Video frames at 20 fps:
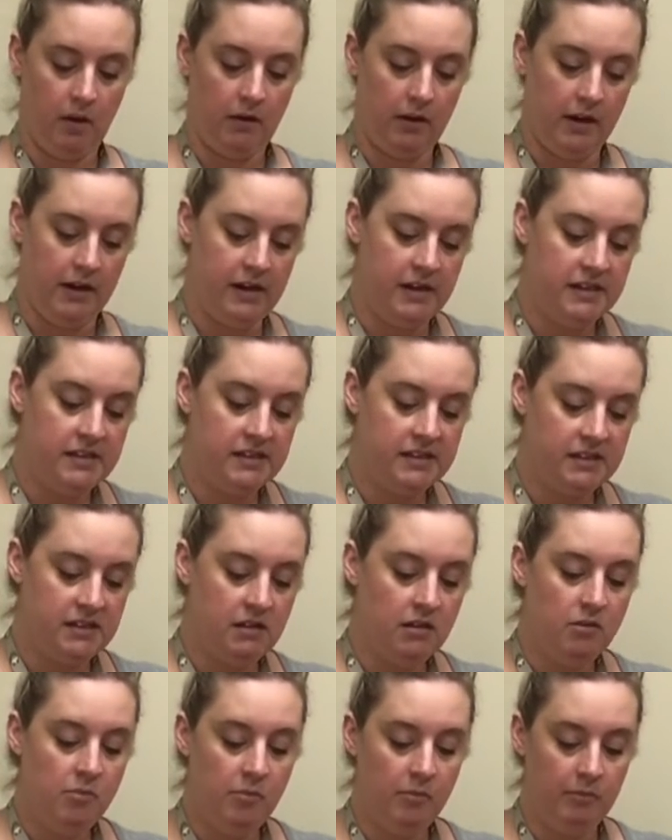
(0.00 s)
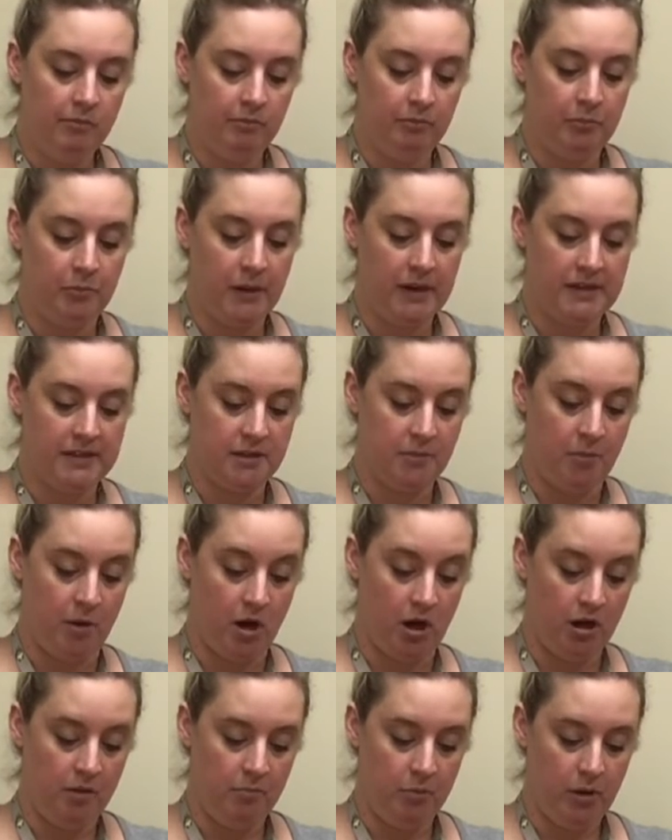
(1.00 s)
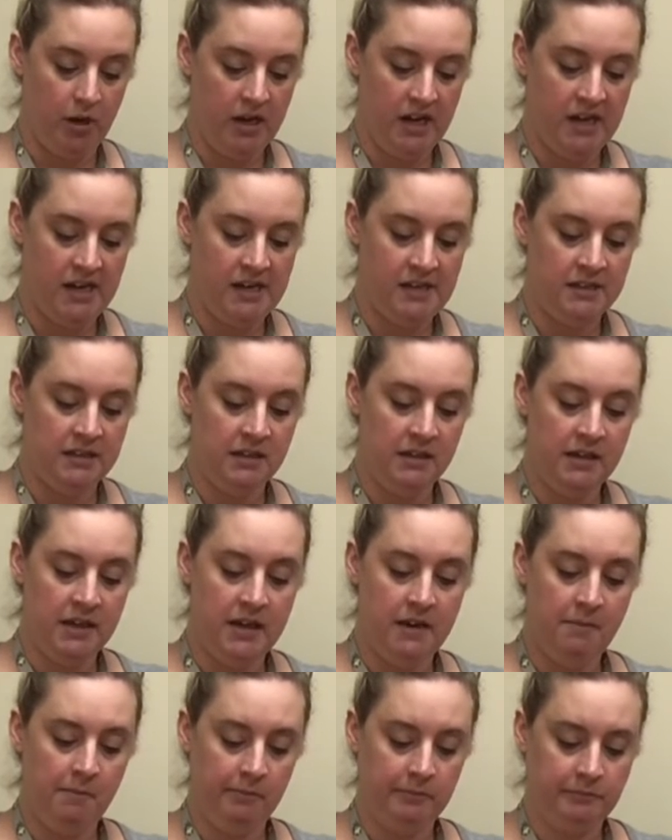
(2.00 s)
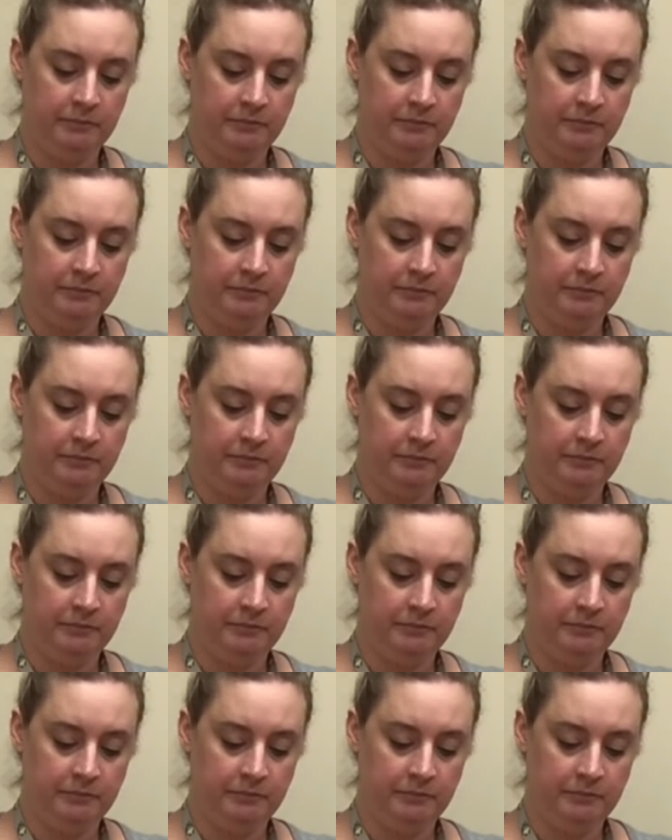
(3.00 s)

Okay, it still breaks apart pretty easily,